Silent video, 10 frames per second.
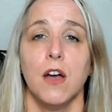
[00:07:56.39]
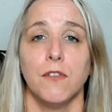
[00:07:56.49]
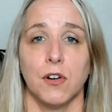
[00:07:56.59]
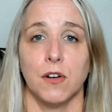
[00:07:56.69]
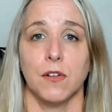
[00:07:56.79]

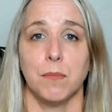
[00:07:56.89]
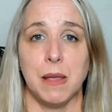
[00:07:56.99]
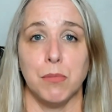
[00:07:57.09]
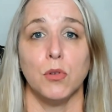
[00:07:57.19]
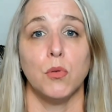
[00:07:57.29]
for
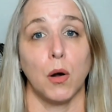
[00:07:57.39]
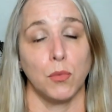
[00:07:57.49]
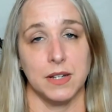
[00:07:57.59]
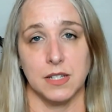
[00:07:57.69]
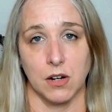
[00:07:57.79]
people who are
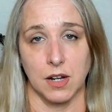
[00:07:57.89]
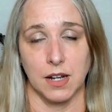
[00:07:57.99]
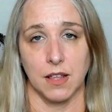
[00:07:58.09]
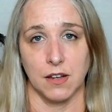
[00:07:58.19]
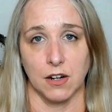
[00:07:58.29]

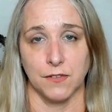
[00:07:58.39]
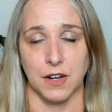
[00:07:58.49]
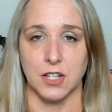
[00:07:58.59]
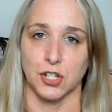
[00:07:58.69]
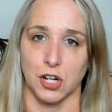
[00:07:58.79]
restarting their
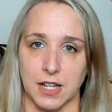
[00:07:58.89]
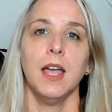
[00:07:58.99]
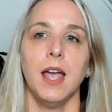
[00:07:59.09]
fitness journey.